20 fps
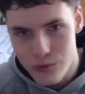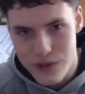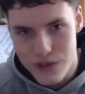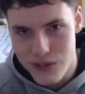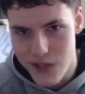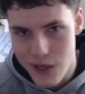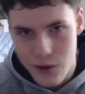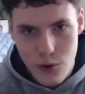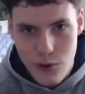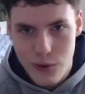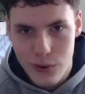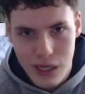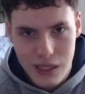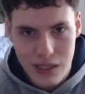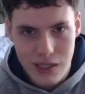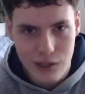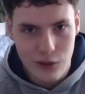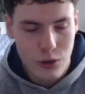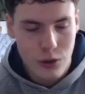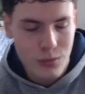There's like no way
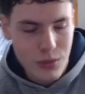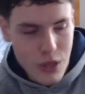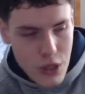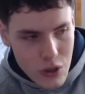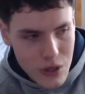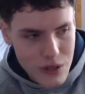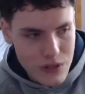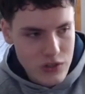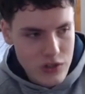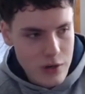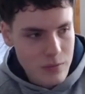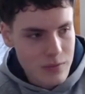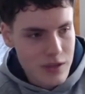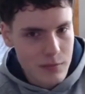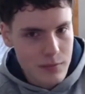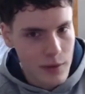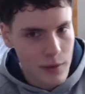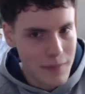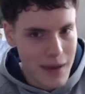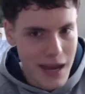that you can be good at scripting
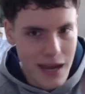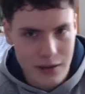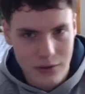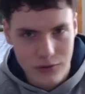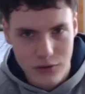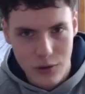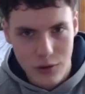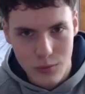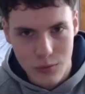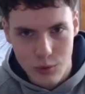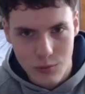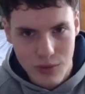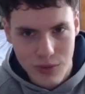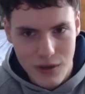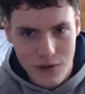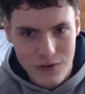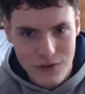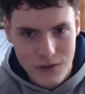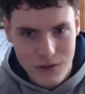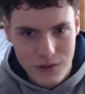but bad at terminal
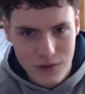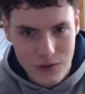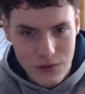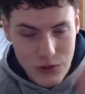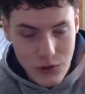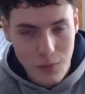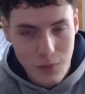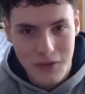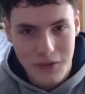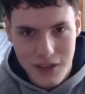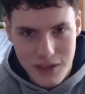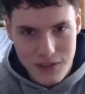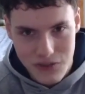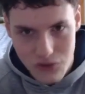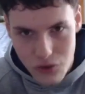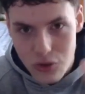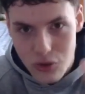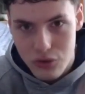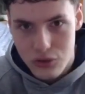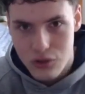because the scripting is
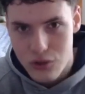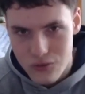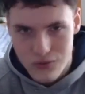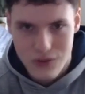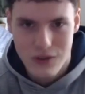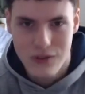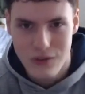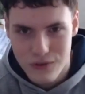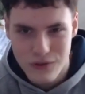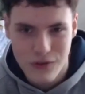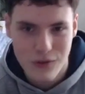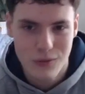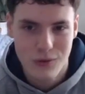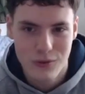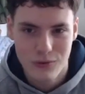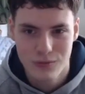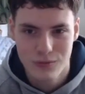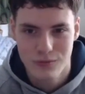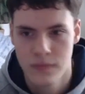literally using the terminal.